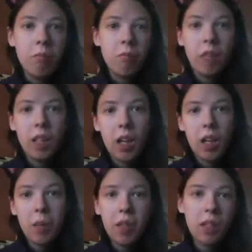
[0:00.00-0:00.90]
Write
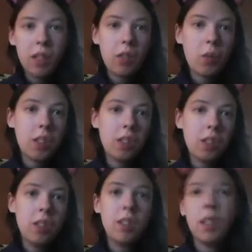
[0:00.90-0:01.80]
comments, ask
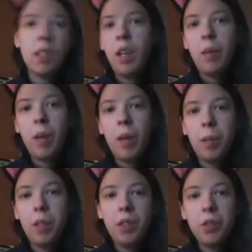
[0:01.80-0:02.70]
questions. I'm
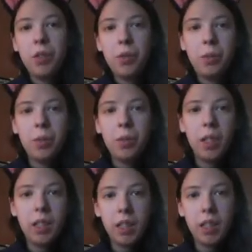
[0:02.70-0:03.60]
happy to
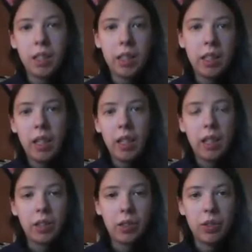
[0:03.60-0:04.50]
assist,
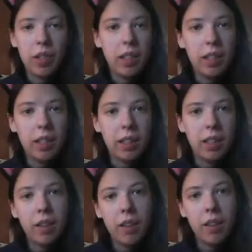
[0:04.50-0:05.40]
answer anything.
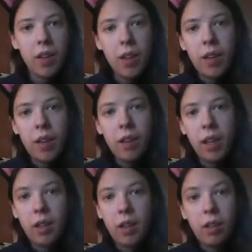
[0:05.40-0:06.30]

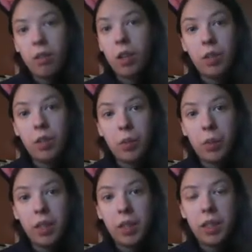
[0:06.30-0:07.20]
And as
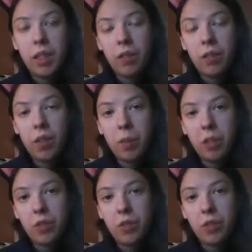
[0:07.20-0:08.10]
always, thank you very much
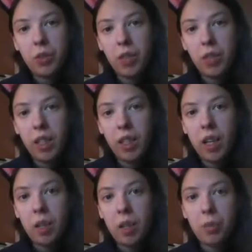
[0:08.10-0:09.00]
for tuning in. I
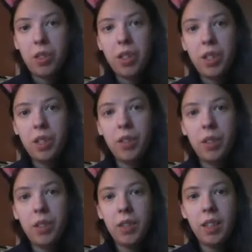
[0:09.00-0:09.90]
appreciate the
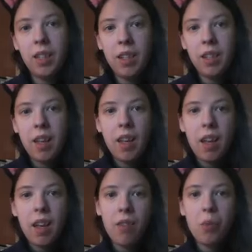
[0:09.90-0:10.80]
viewing.
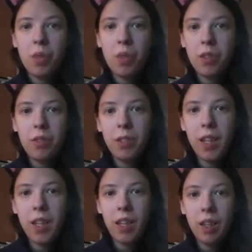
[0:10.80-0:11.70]
Have a wonderful
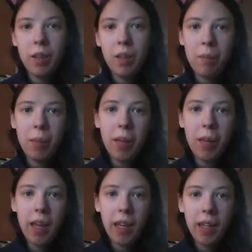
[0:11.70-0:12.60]
day.
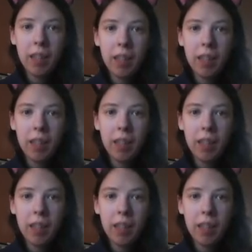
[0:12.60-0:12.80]
Bye-bye.